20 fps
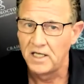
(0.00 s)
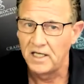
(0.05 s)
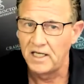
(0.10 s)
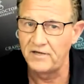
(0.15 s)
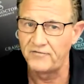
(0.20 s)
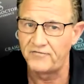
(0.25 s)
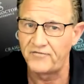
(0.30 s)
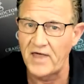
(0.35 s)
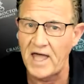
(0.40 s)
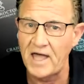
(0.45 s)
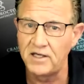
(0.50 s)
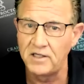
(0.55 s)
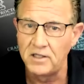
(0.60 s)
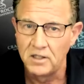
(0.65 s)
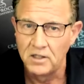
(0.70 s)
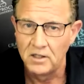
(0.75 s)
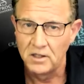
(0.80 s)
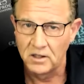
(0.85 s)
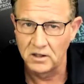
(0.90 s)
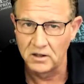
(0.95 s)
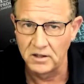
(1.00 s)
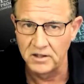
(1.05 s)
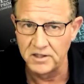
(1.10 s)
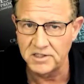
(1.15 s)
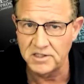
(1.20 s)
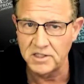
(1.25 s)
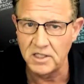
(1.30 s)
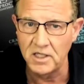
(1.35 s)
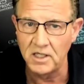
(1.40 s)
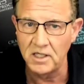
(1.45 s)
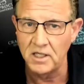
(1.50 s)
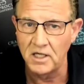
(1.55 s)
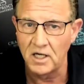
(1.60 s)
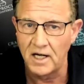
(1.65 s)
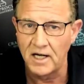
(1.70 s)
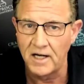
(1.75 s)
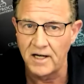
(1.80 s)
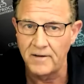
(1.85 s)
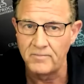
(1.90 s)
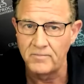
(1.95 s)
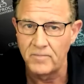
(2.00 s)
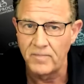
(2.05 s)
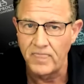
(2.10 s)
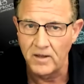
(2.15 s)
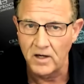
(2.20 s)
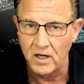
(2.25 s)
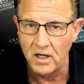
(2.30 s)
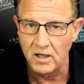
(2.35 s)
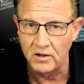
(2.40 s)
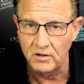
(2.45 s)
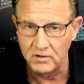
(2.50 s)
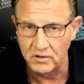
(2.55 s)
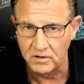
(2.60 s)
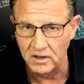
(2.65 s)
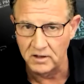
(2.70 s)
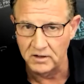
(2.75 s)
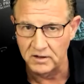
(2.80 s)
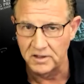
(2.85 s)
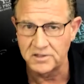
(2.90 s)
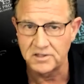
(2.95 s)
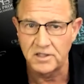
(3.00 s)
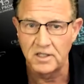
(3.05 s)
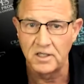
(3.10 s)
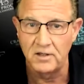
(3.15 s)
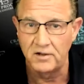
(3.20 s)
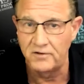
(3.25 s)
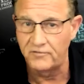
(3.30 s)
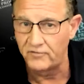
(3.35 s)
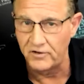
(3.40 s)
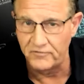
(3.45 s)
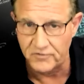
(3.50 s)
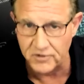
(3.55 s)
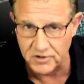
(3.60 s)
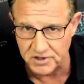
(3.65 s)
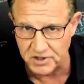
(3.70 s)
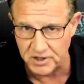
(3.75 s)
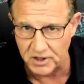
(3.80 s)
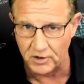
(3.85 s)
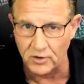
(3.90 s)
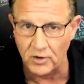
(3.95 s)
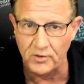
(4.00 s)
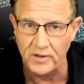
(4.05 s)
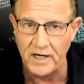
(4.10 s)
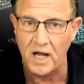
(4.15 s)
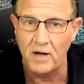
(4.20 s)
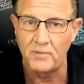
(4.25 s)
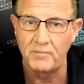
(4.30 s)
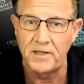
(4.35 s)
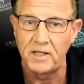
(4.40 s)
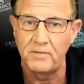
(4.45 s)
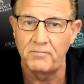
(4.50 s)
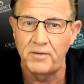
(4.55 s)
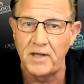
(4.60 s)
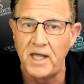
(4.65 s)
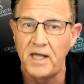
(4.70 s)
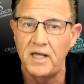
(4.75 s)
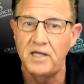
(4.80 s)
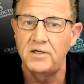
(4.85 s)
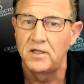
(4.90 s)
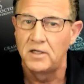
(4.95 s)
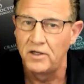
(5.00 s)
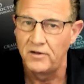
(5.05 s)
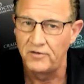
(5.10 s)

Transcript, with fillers: If that listing um, uh, listing if, if there's zero now being paid,